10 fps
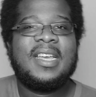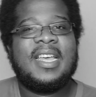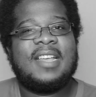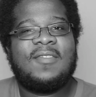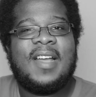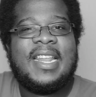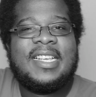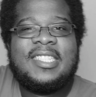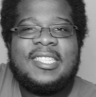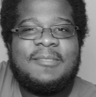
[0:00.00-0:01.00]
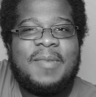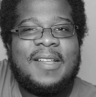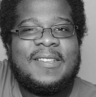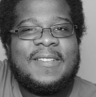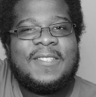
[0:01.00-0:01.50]
And right as she's
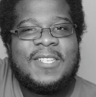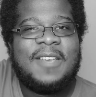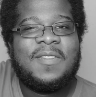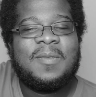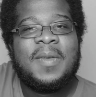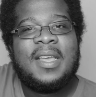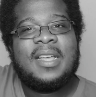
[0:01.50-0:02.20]
about to shiv him,